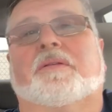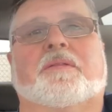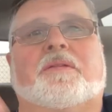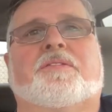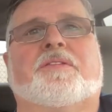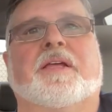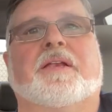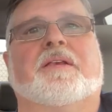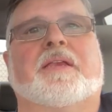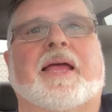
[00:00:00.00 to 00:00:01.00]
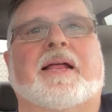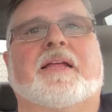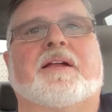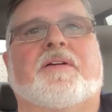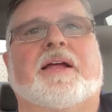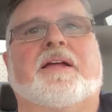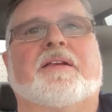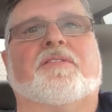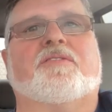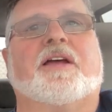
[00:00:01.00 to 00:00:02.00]
This thing dangling around
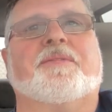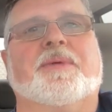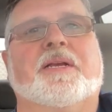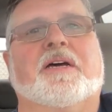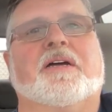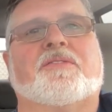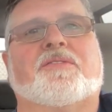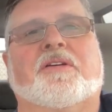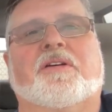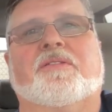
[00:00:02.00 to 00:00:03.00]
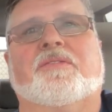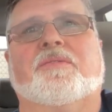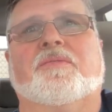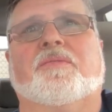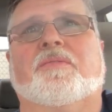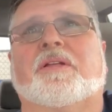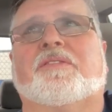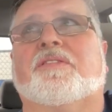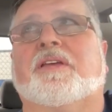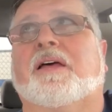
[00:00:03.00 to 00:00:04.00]
is driving me nuts, so let's
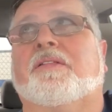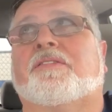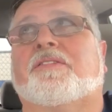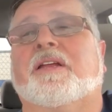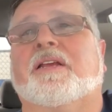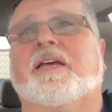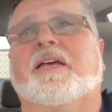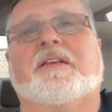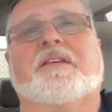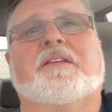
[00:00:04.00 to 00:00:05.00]
see how this thing did.